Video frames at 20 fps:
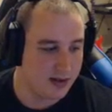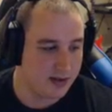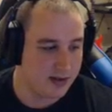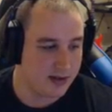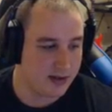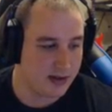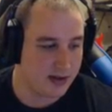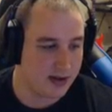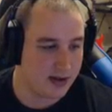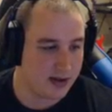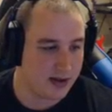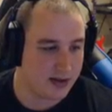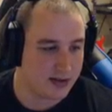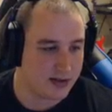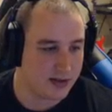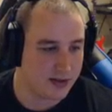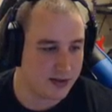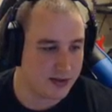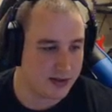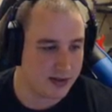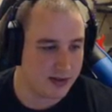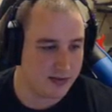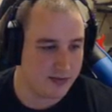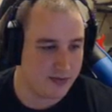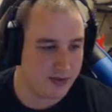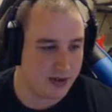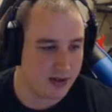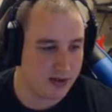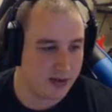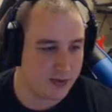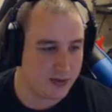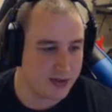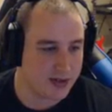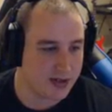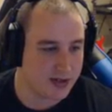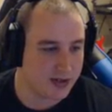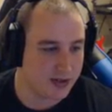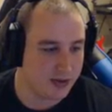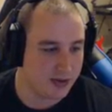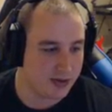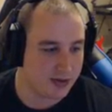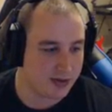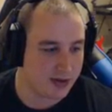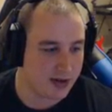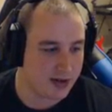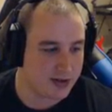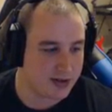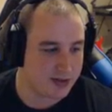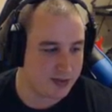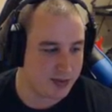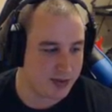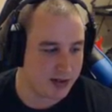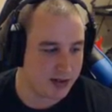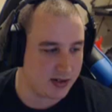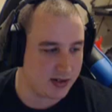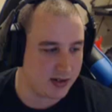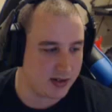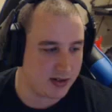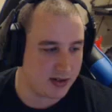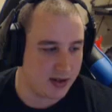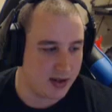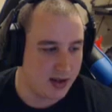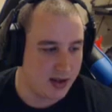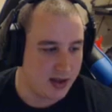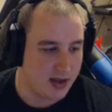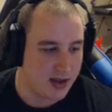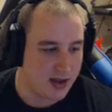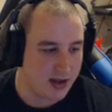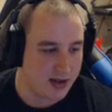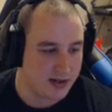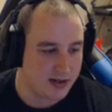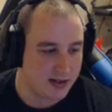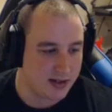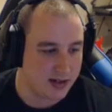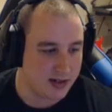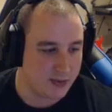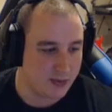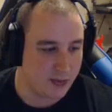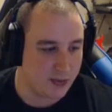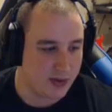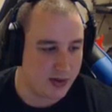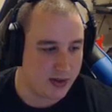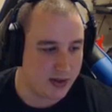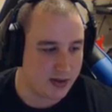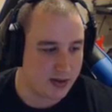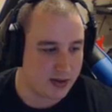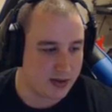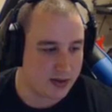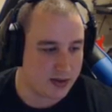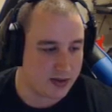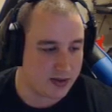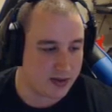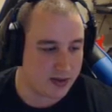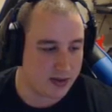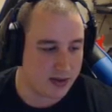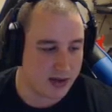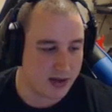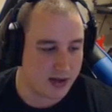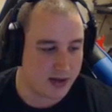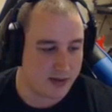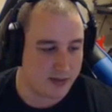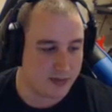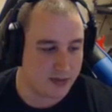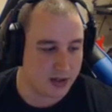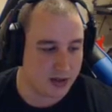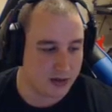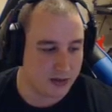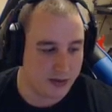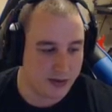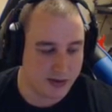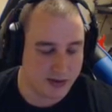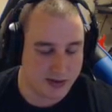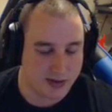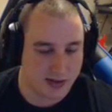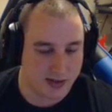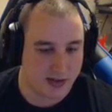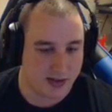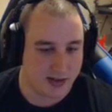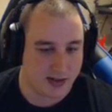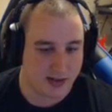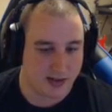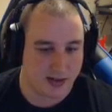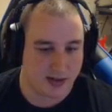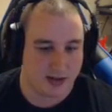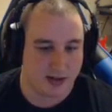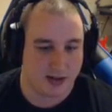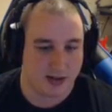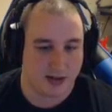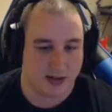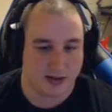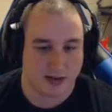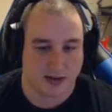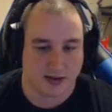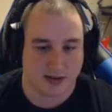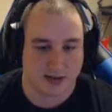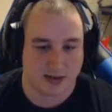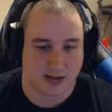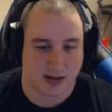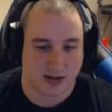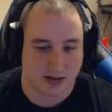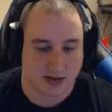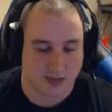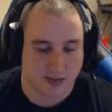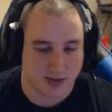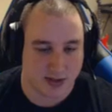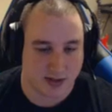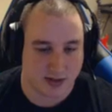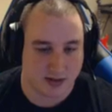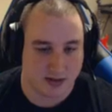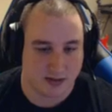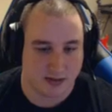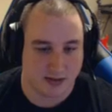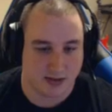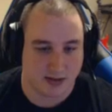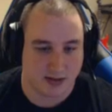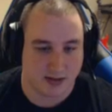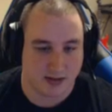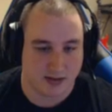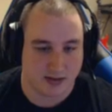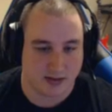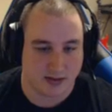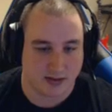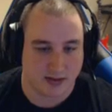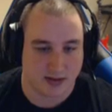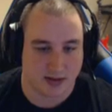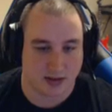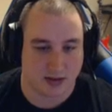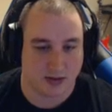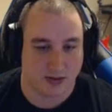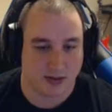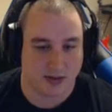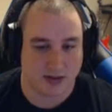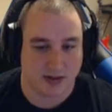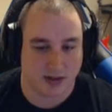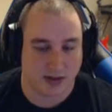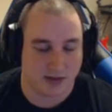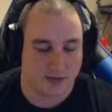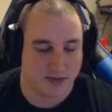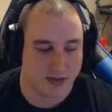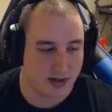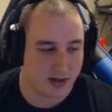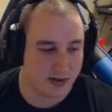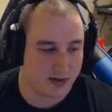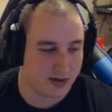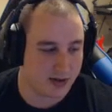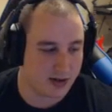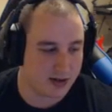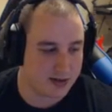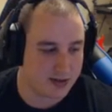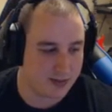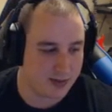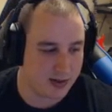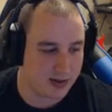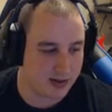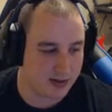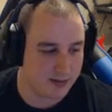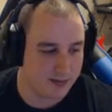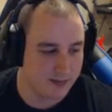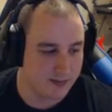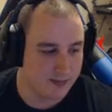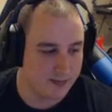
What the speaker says: Atosa Villa, which is 200 HP. I did it with the loyalty, the syrups included, so the loyalty gives 100 HP.